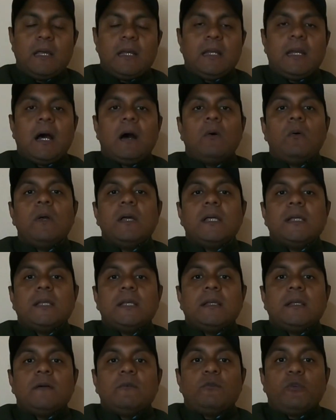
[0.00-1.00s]
Now,
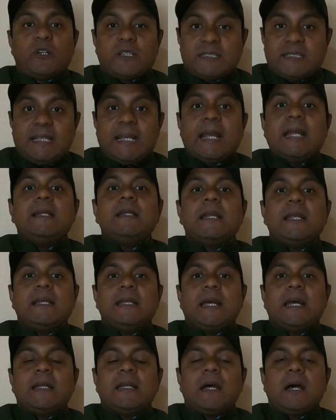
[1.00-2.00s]
for secondary
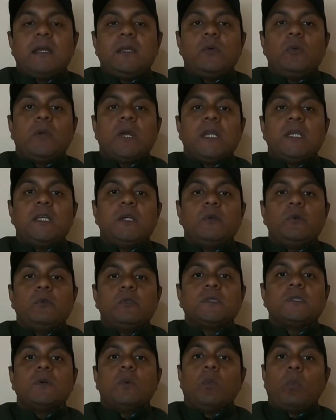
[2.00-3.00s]
data, you can
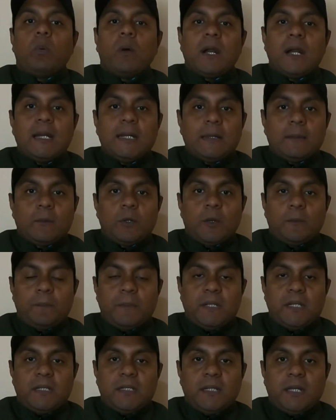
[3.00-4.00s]
use World
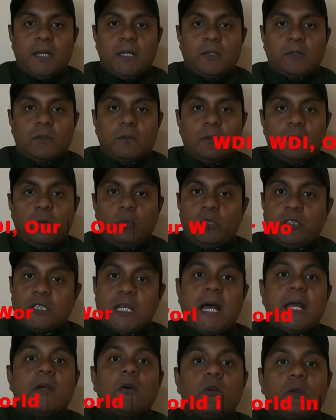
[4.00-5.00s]
Development Indicator, which
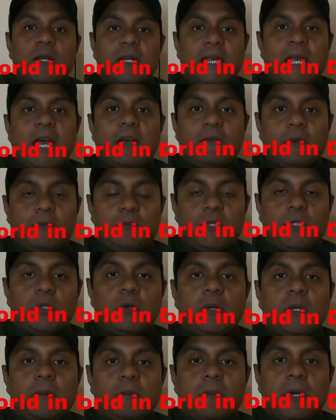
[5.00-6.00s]
I already have a video
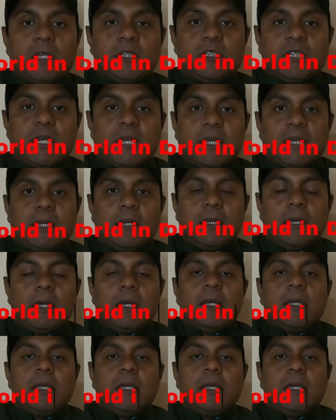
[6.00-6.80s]
in my channel.